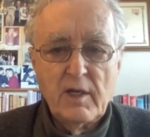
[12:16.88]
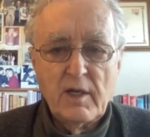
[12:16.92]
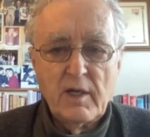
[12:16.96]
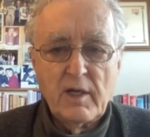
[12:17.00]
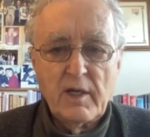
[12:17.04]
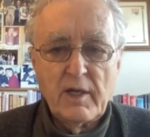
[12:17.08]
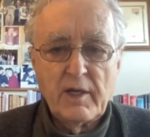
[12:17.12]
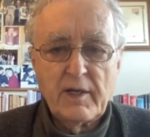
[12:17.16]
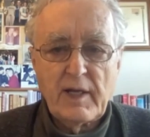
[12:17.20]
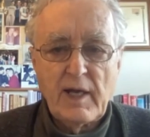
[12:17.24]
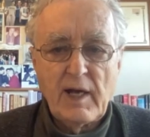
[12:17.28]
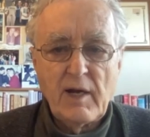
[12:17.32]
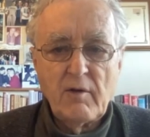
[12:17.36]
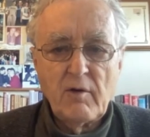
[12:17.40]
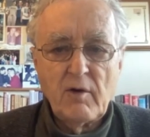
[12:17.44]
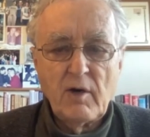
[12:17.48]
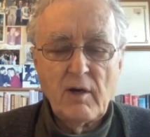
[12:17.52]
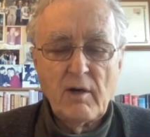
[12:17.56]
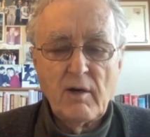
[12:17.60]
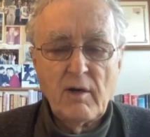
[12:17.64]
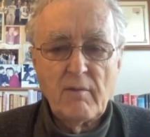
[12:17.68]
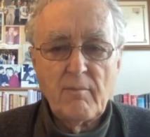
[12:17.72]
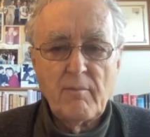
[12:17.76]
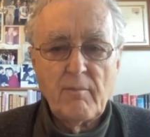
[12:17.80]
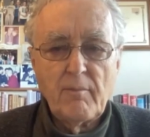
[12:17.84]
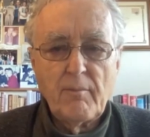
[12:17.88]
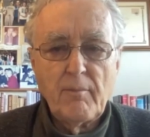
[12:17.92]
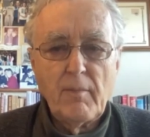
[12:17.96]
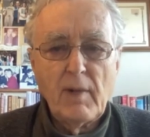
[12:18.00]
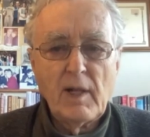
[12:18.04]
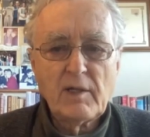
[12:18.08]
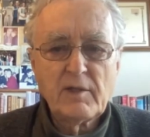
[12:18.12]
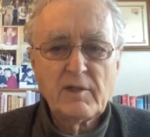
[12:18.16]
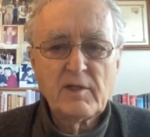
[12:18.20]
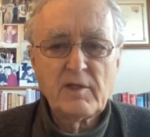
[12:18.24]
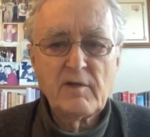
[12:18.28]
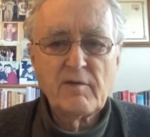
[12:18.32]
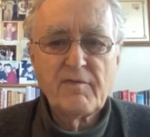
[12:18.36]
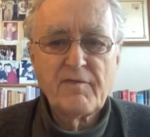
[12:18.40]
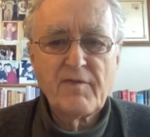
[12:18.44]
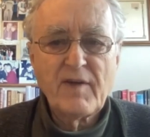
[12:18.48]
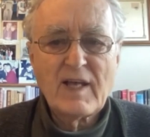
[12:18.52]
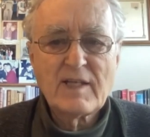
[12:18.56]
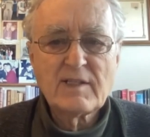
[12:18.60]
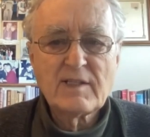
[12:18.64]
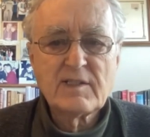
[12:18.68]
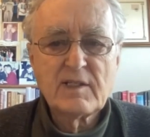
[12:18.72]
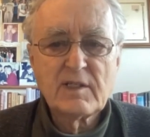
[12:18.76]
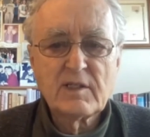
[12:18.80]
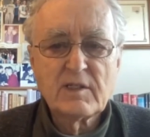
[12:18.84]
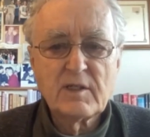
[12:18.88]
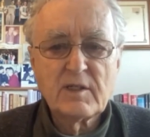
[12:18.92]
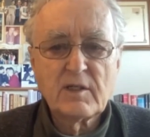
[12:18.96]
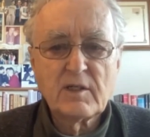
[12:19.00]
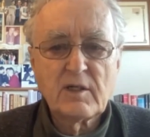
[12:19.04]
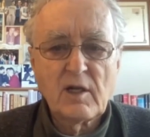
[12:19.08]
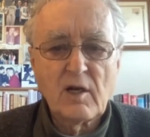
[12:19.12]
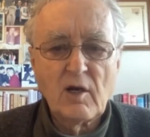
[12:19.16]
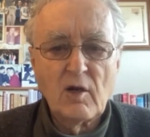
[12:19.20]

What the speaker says: at our multifaceted